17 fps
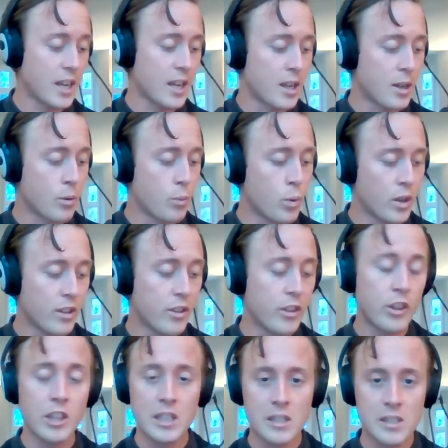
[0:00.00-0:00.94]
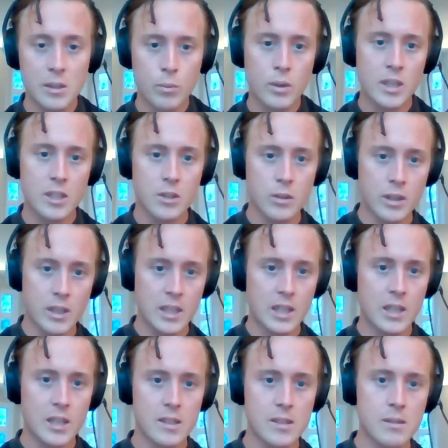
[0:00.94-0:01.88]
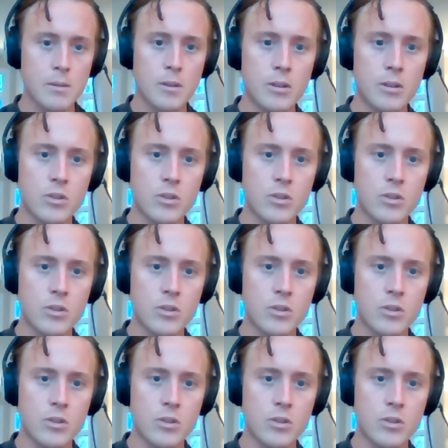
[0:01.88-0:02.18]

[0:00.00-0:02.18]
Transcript: Uh, one of the things that we're doing is